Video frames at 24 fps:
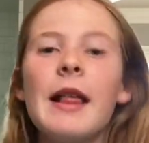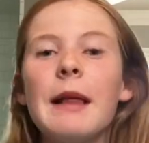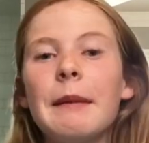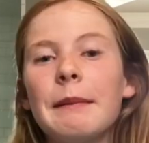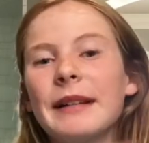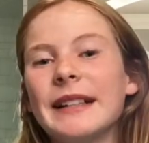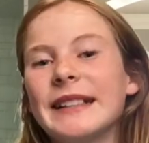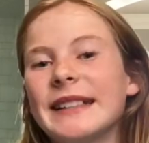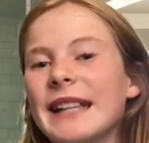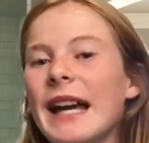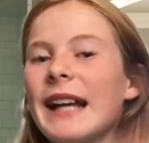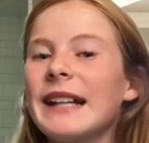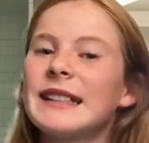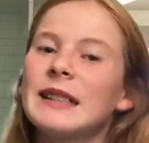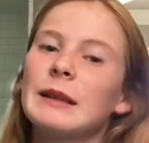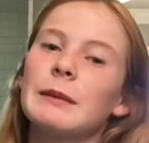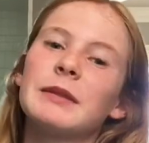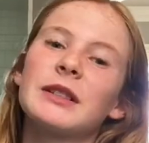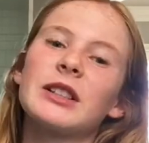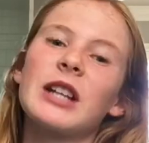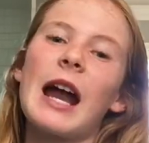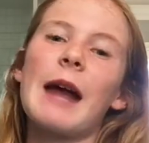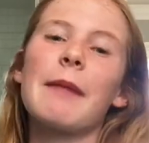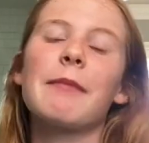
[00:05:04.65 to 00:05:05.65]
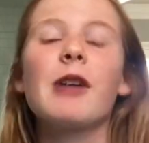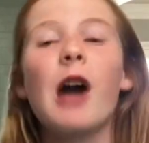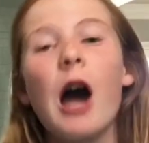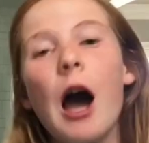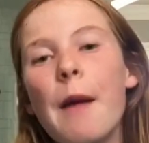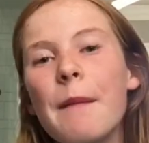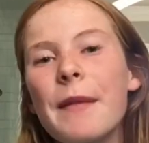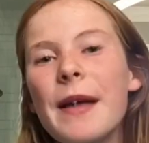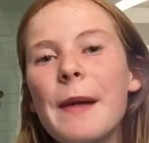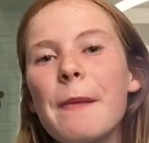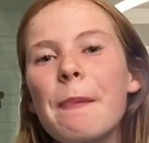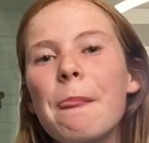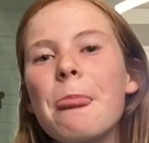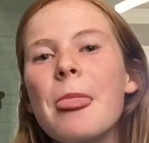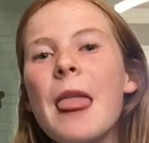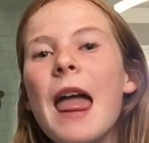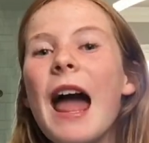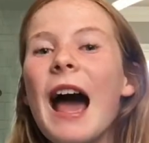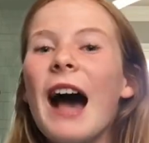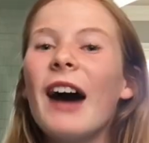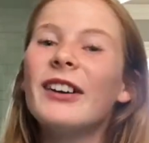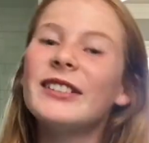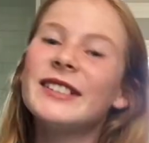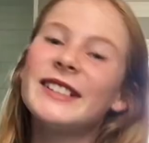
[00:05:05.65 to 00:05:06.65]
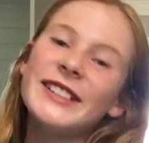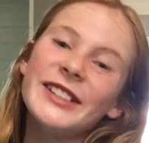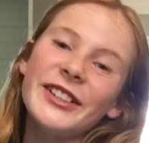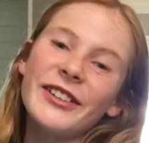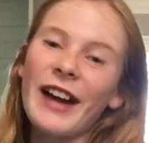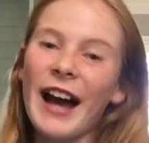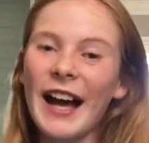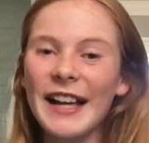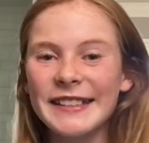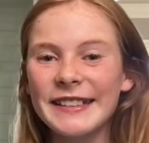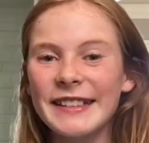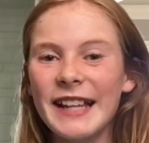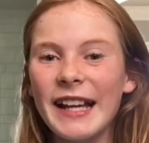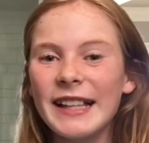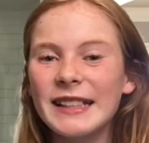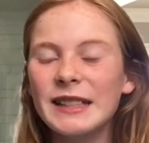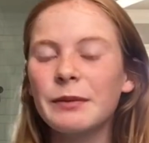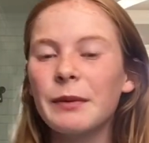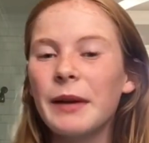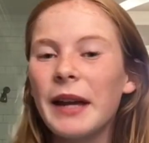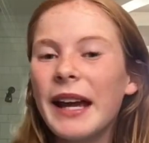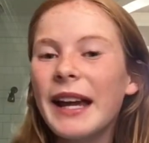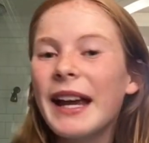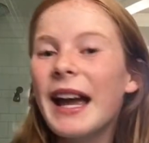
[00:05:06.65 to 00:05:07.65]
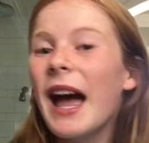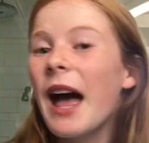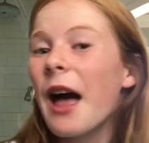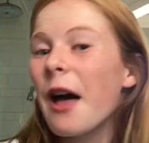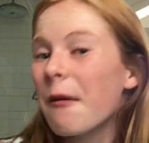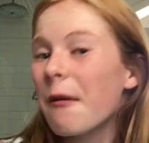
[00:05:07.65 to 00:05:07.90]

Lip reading: Please like, subscribe, comment. I'll see you guys next week.